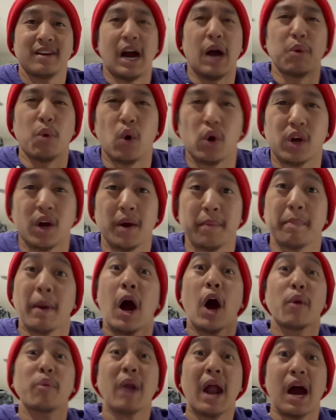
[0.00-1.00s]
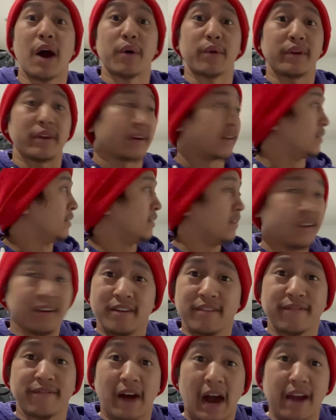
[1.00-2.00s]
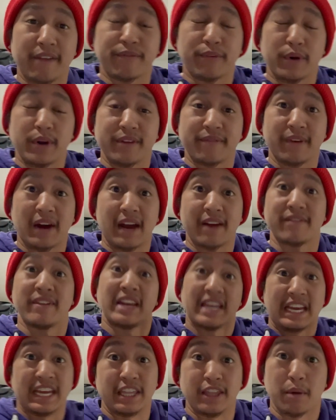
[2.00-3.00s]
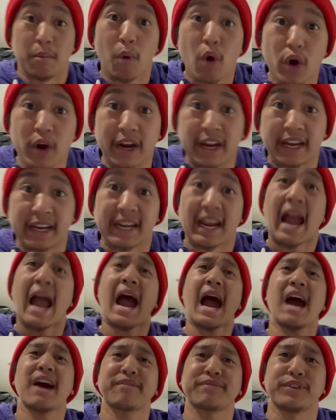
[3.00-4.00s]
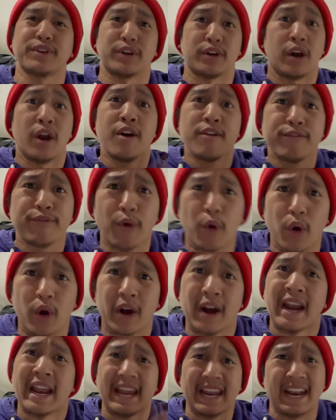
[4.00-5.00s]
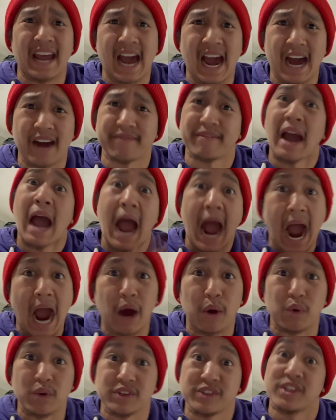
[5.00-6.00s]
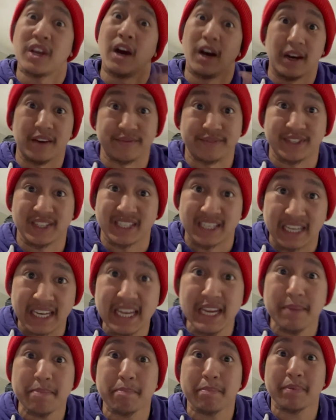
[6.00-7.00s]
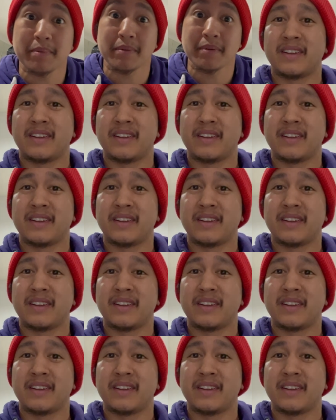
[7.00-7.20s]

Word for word: I woke up around 5.45 in the morning after four and a half hours of sleep,